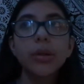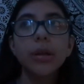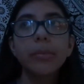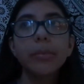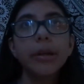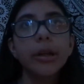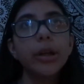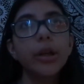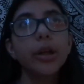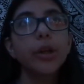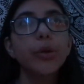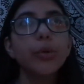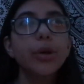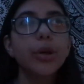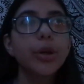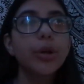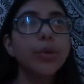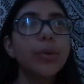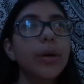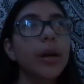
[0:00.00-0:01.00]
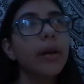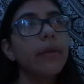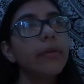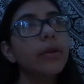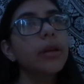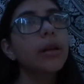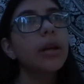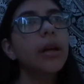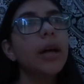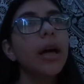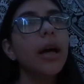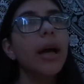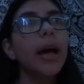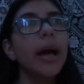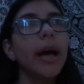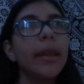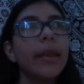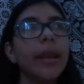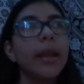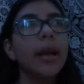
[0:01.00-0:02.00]
Come here, you cute, whatever.
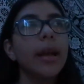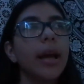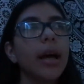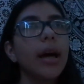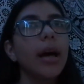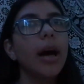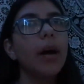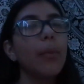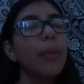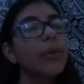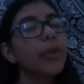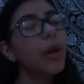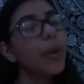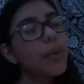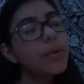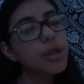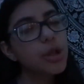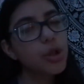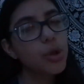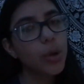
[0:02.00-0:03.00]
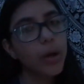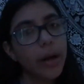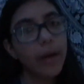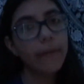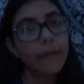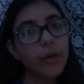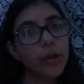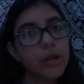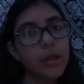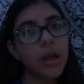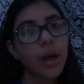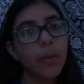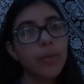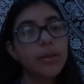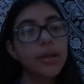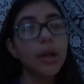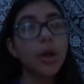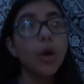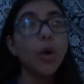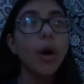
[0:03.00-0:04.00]
And then we thought it was a joke at first. And I
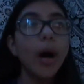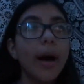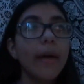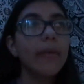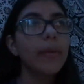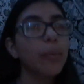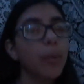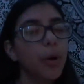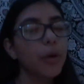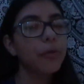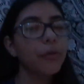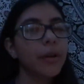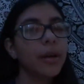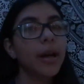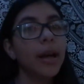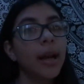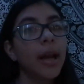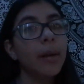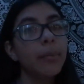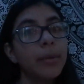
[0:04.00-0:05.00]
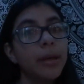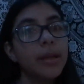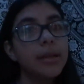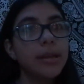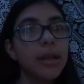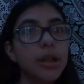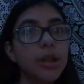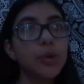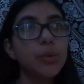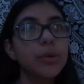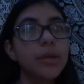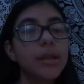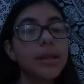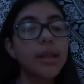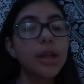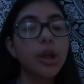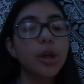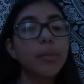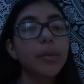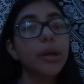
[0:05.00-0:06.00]
was like, oh, I have a boyfriend. And Emily said she was a
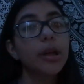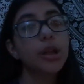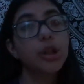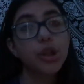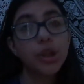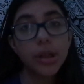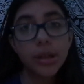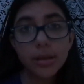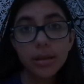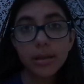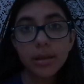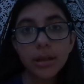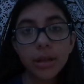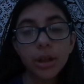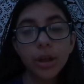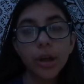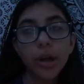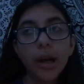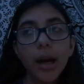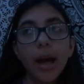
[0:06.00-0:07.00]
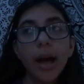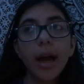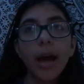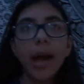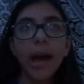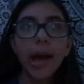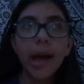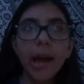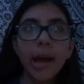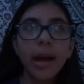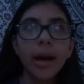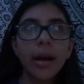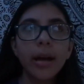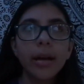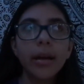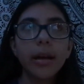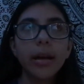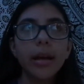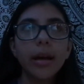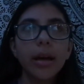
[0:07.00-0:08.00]
senior because she's a senior.
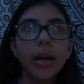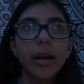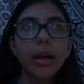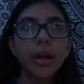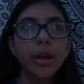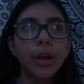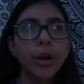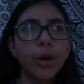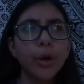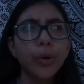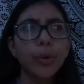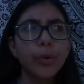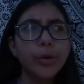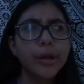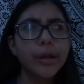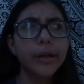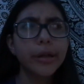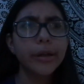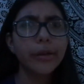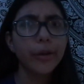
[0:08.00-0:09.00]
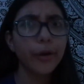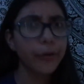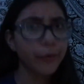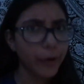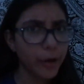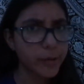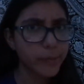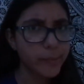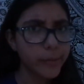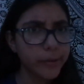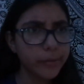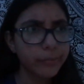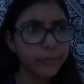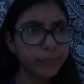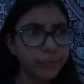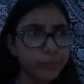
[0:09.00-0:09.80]
And, you know, they're freshmen.